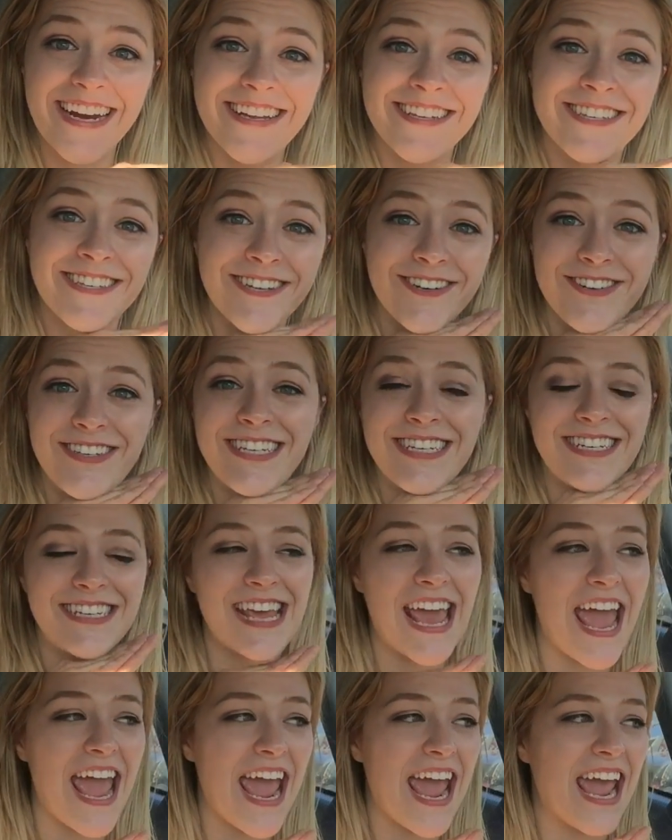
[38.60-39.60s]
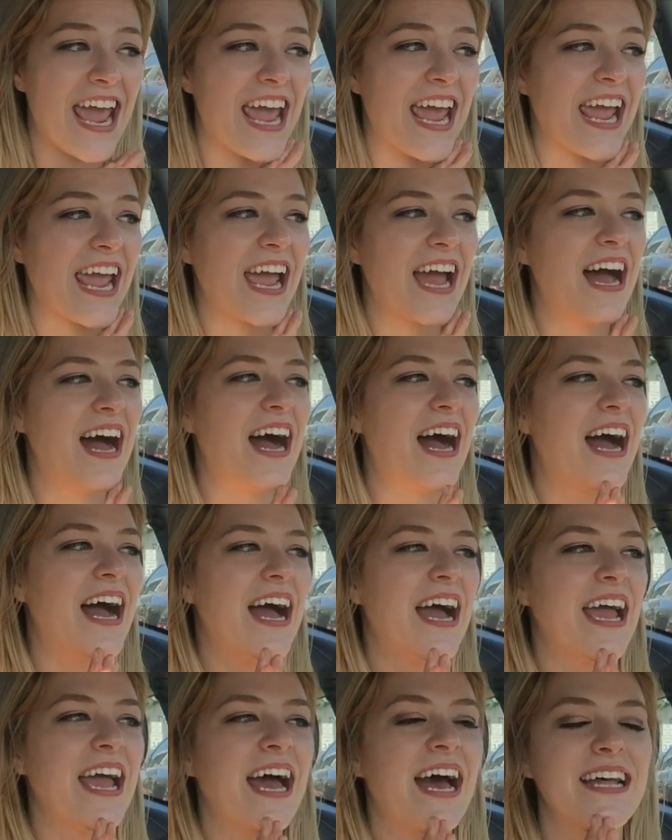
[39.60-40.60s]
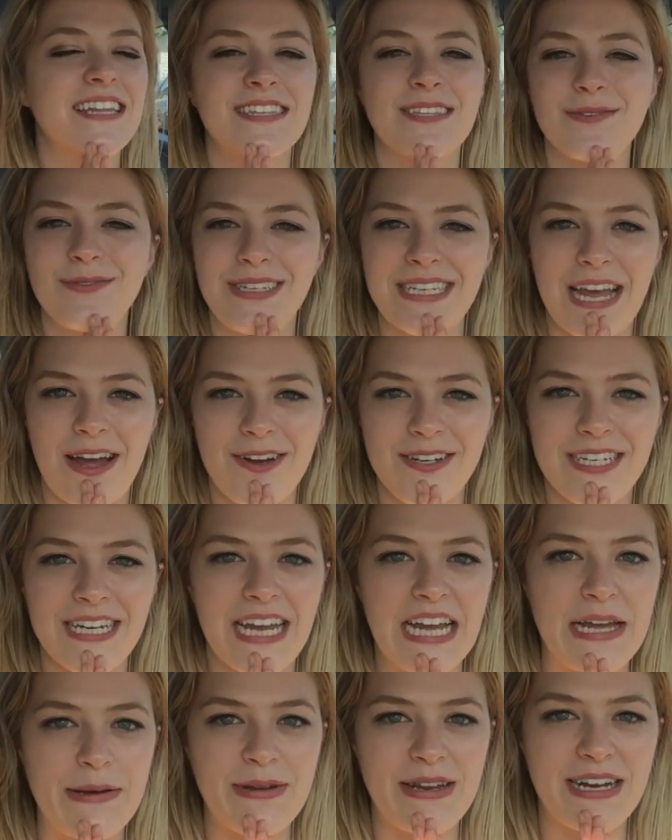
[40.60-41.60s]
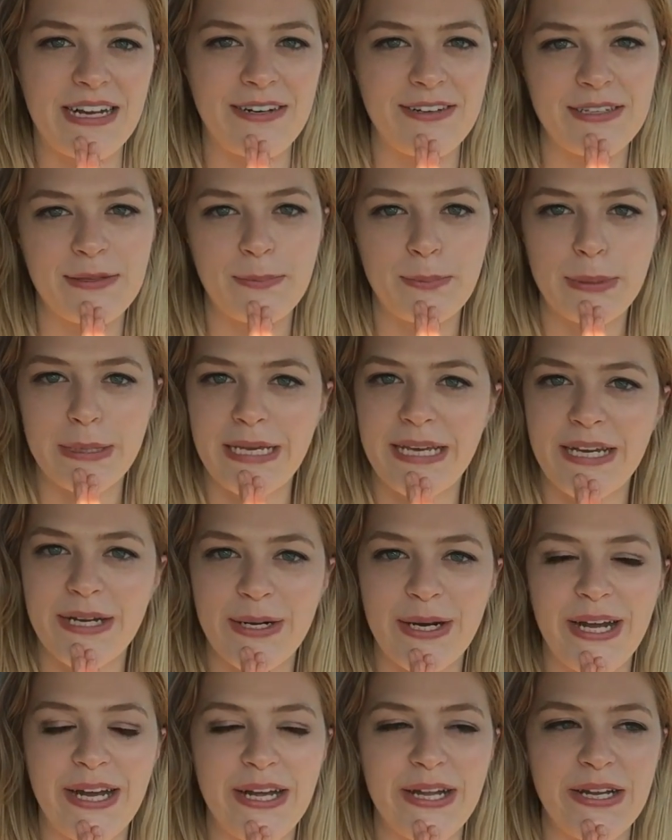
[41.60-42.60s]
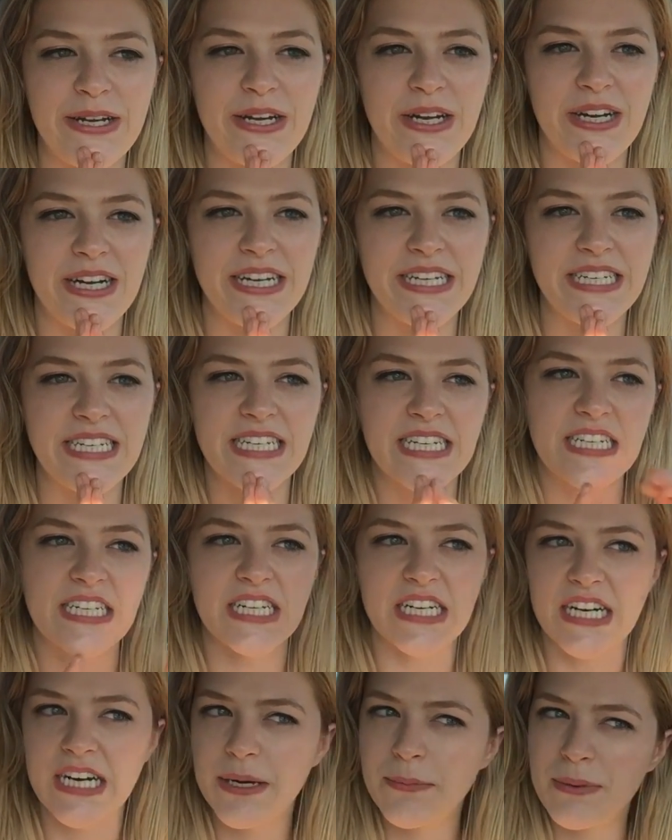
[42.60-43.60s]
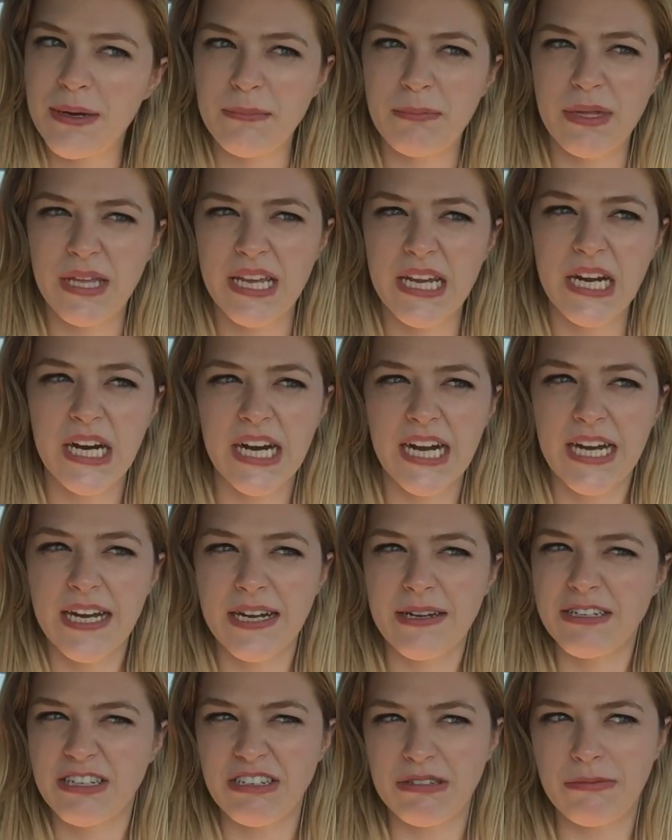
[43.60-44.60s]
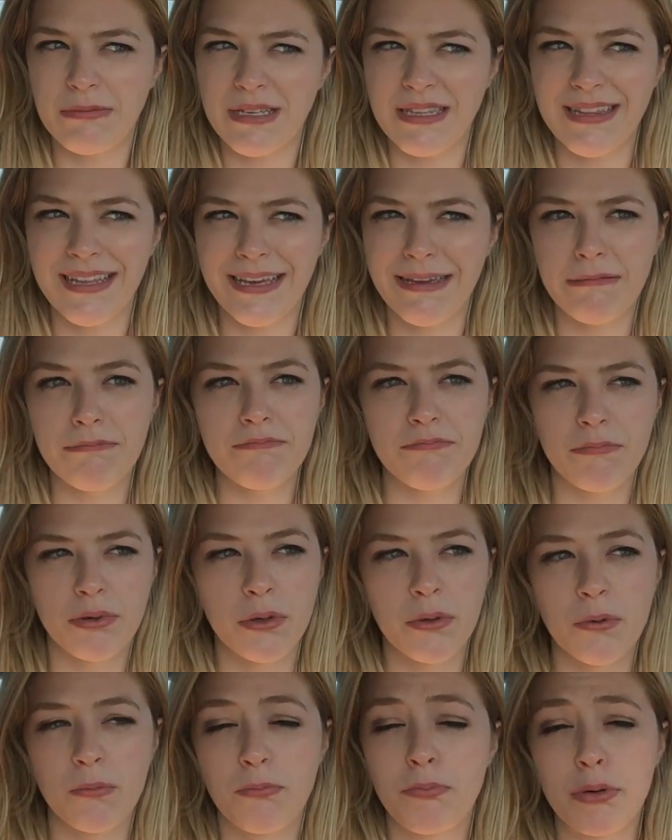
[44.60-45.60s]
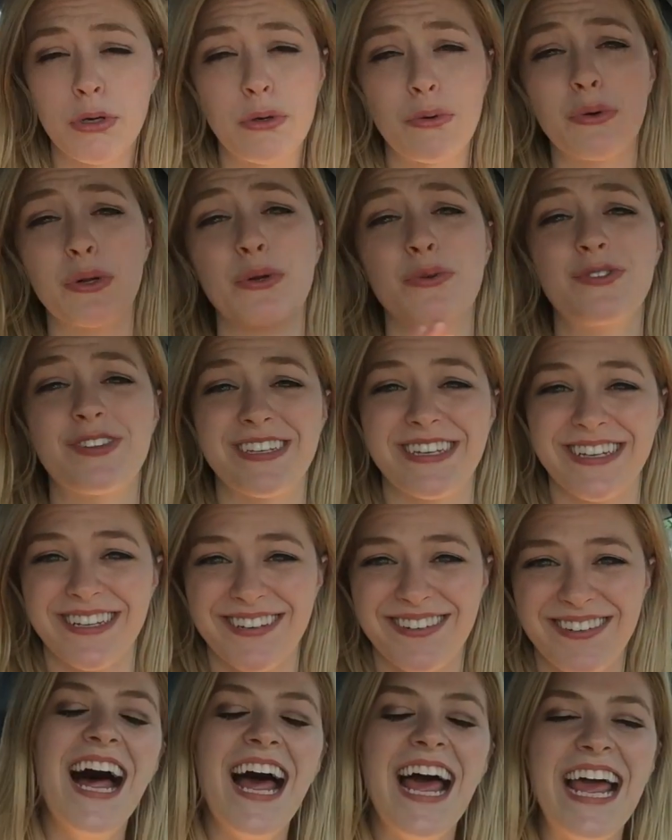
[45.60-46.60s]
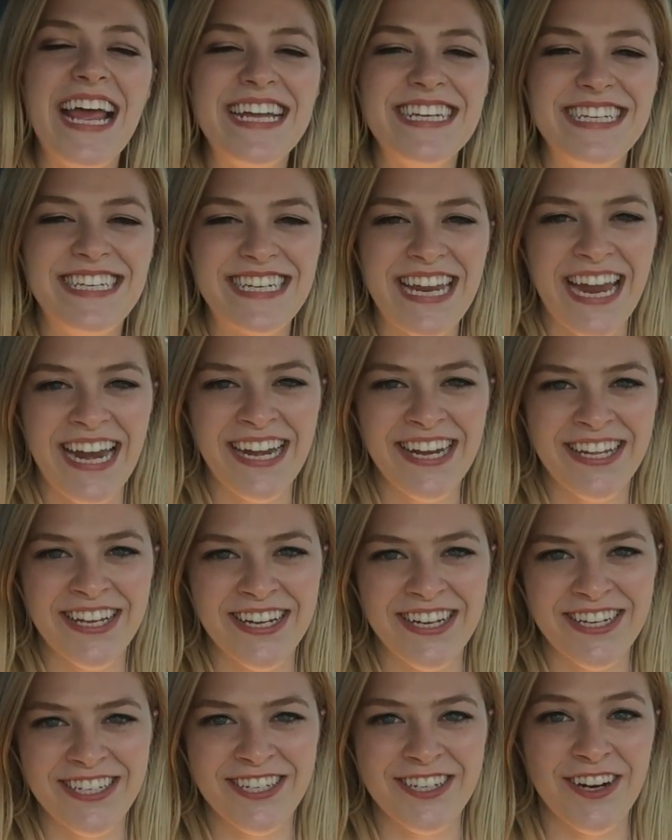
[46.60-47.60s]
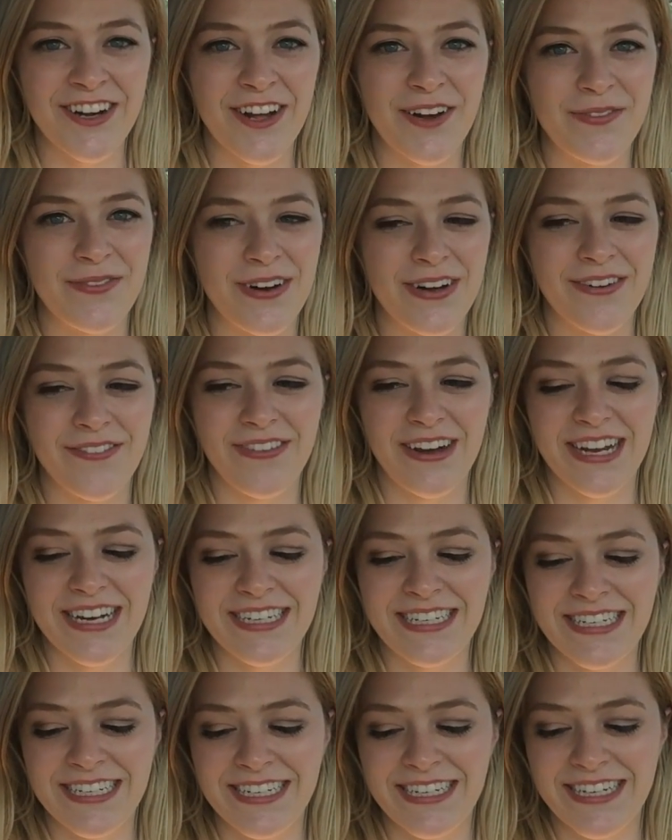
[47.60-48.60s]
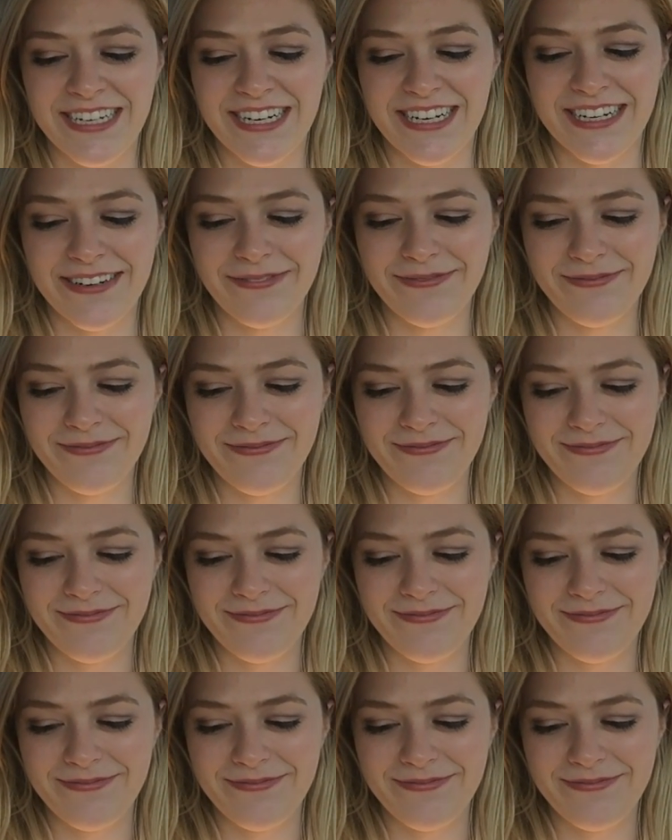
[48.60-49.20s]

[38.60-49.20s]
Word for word: So today I had some downtime and I was playing around on Tinder, and by playing around I just mean like perusing. And Dane Cook showed up on my Tinder,